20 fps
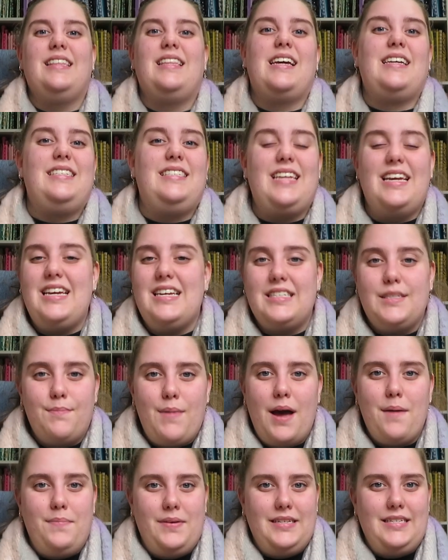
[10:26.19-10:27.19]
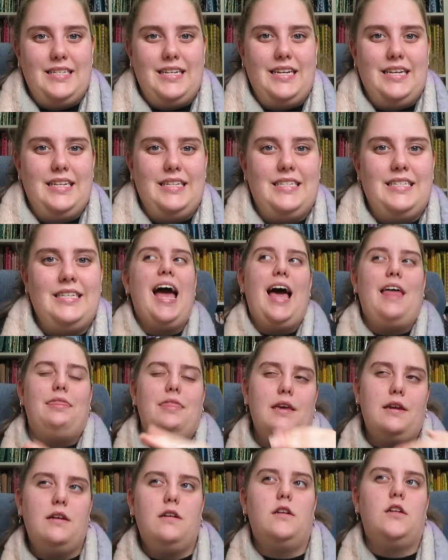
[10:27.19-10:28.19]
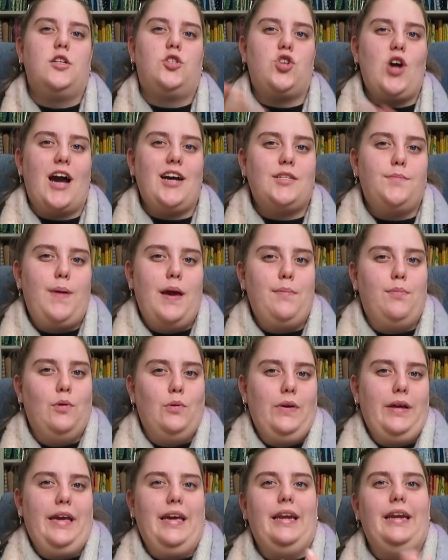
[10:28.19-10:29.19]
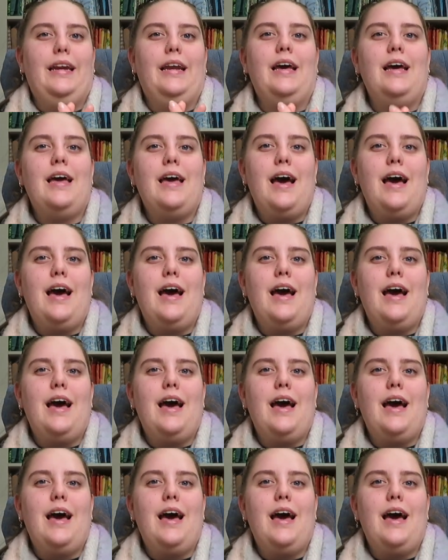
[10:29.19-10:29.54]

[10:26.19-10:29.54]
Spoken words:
they see it's my business, and then it attracts people in.